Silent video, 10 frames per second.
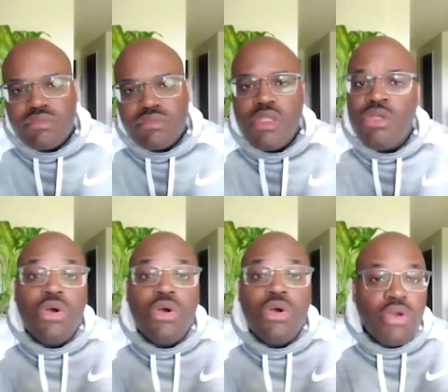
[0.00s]
You go,
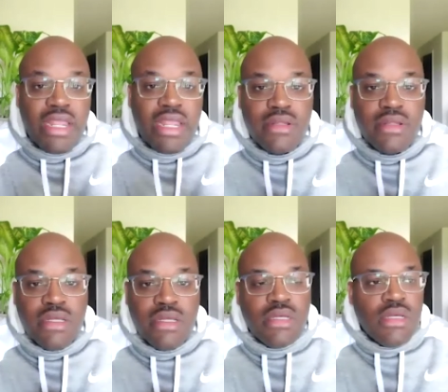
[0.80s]
"Great."
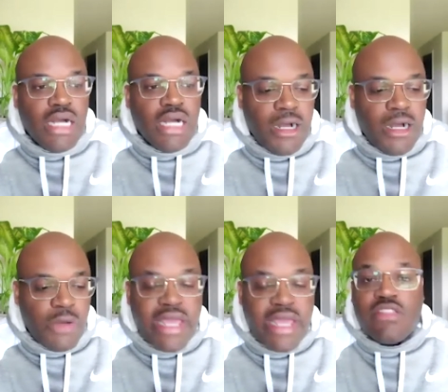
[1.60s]
Um, okay,
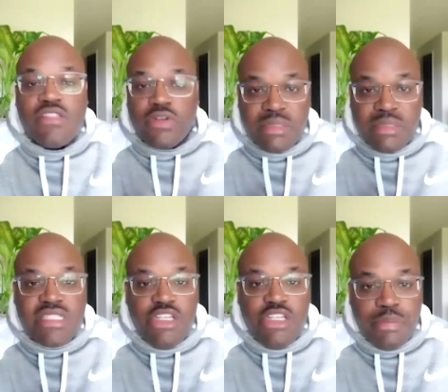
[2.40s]
so first, let me send you
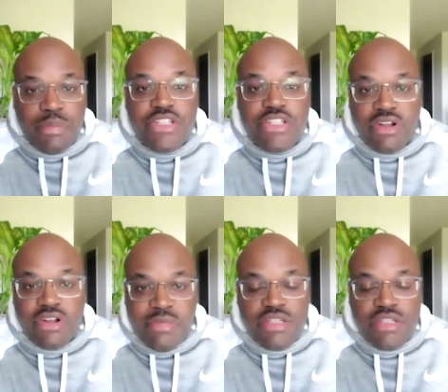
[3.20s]
the picture of me
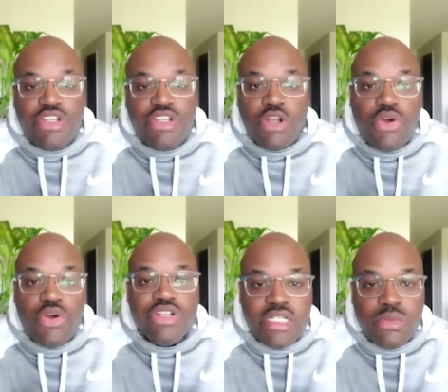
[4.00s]
so you can know who you're
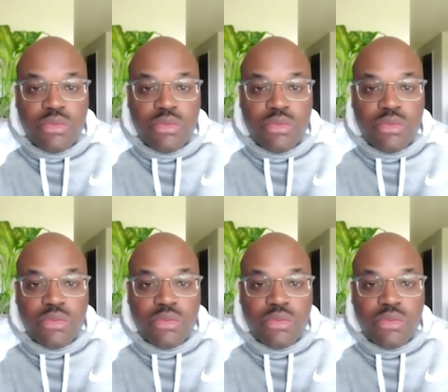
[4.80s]
dealing with.